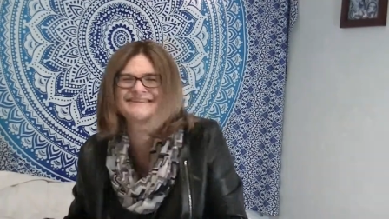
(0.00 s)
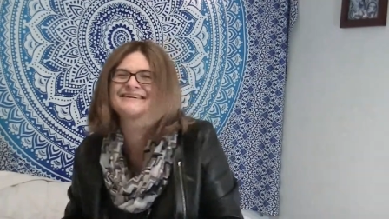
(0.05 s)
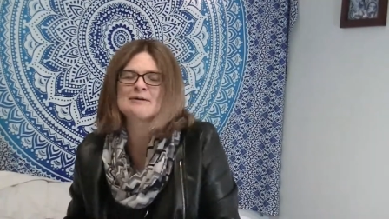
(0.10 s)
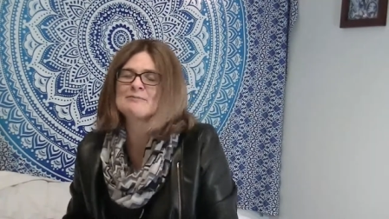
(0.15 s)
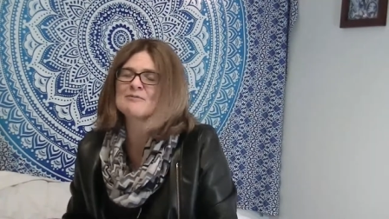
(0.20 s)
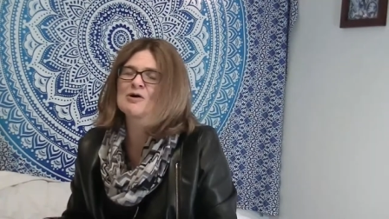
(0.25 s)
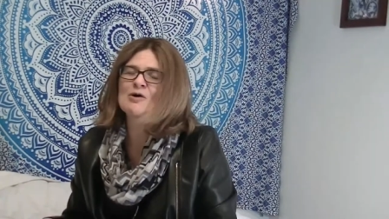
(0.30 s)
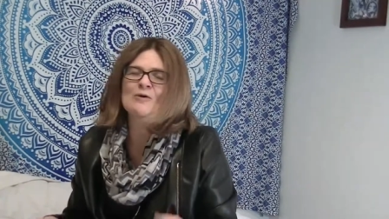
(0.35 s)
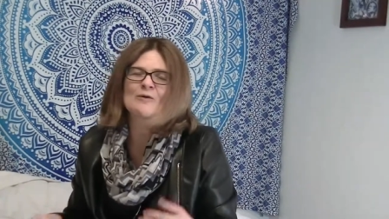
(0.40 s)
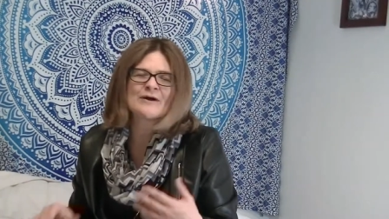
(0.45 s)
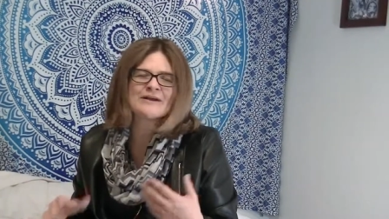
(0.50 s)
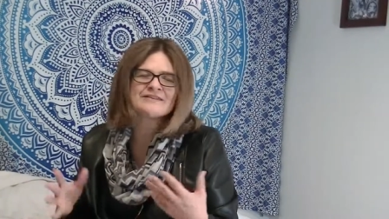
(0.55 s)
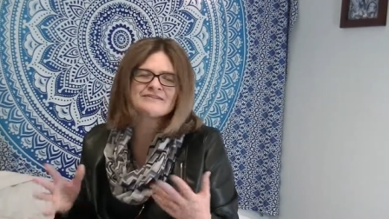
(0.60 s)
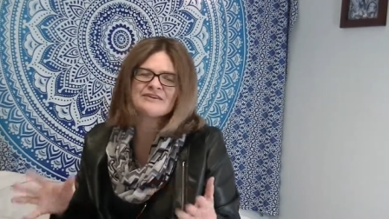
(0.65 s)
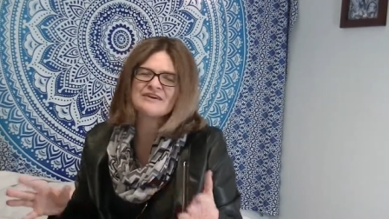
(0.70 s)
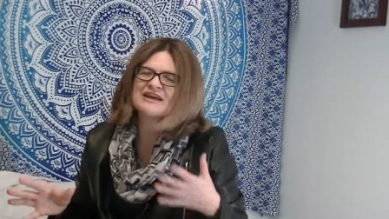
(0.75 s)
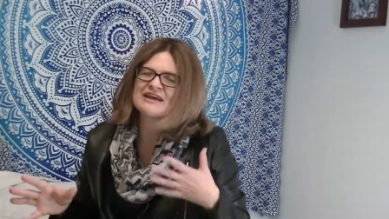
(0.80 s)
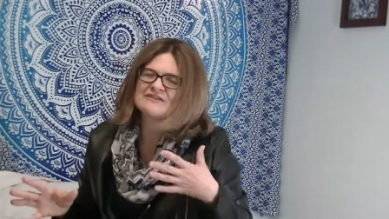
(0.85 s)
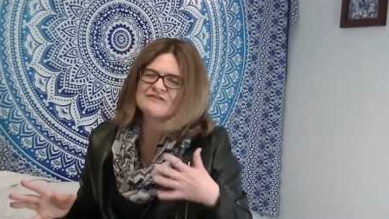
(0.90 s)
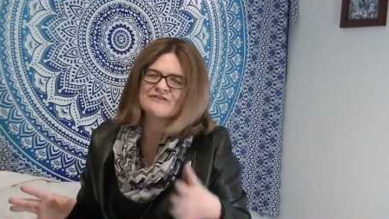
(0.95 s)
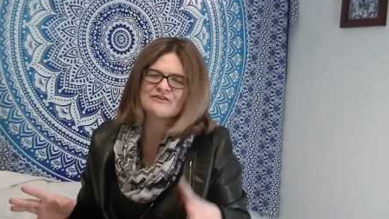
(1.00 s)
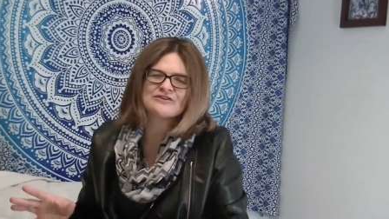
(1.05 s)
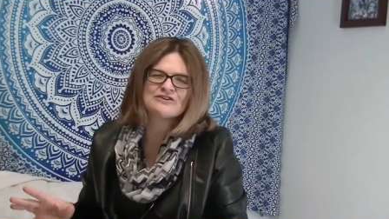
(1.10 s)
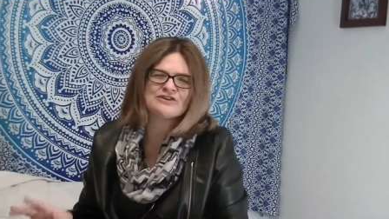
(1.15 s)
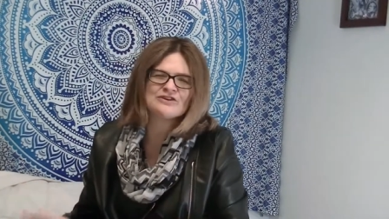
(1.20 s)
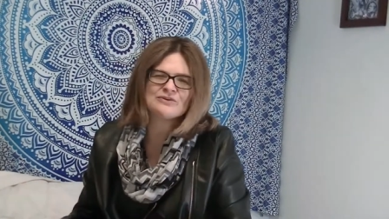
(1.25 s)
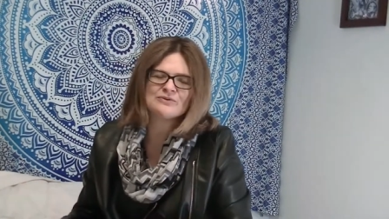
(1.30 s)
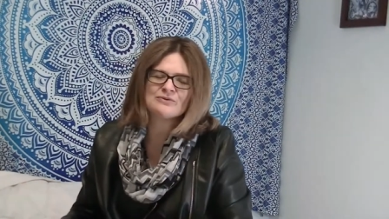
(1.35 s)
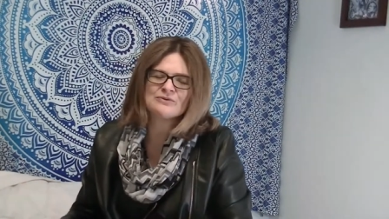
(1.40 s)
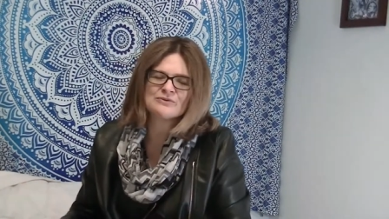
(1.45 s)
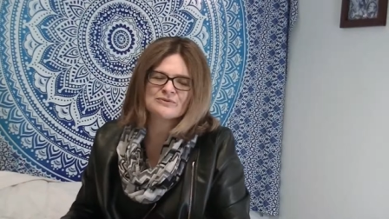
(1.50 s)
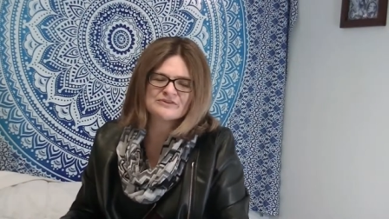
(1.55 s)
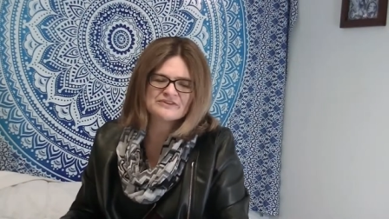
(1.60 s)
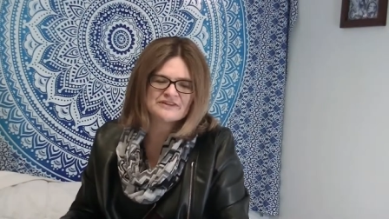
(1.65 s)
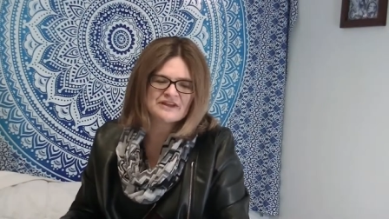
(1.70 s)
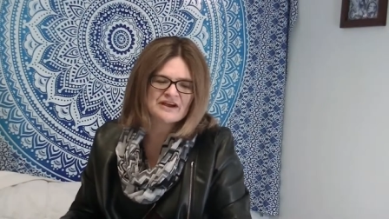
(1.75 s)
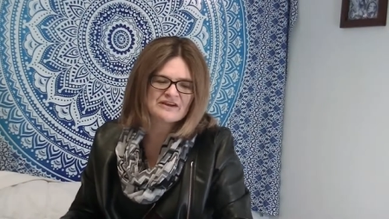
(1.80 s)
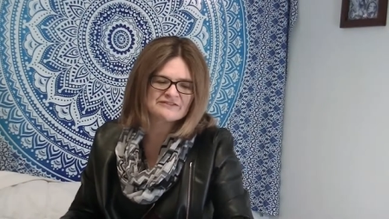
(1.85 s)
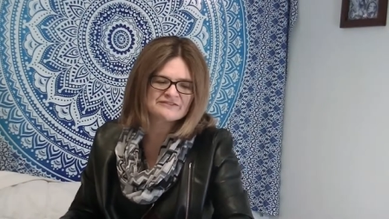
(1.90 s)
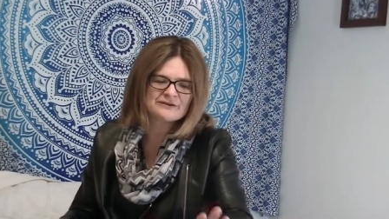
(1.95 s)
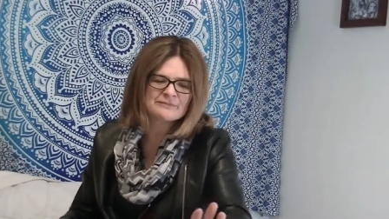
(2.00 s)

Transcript: I'm always looking for new stuff.